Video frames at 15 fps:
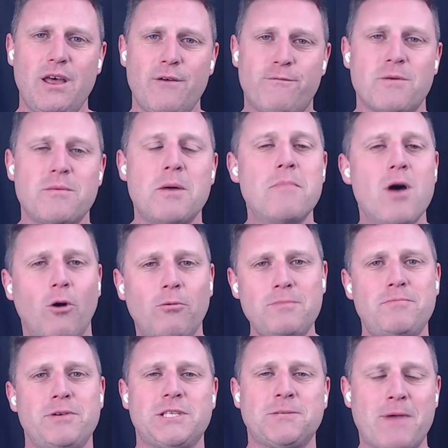From a
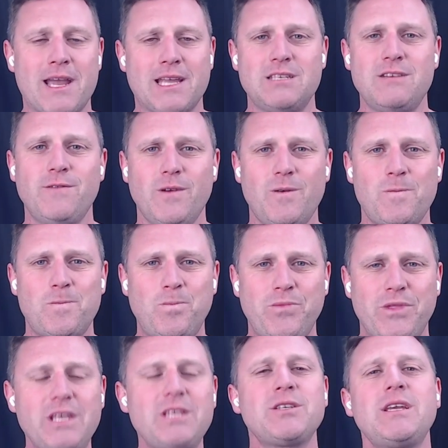Melbourne perspective,
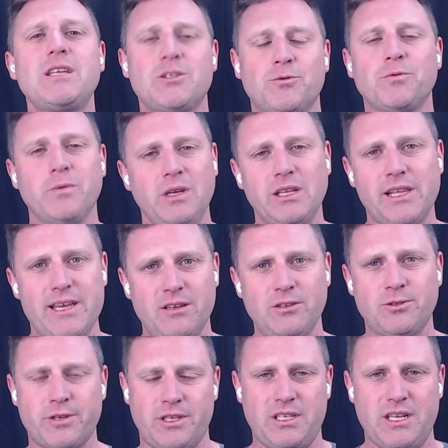this gets really
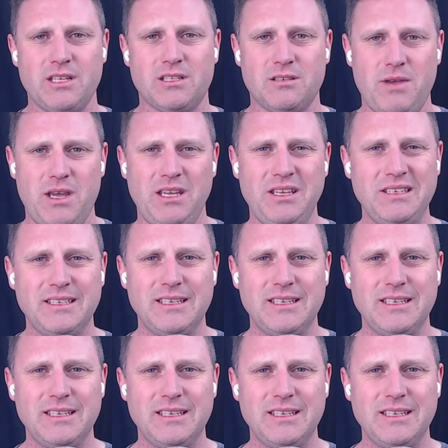interesting to me.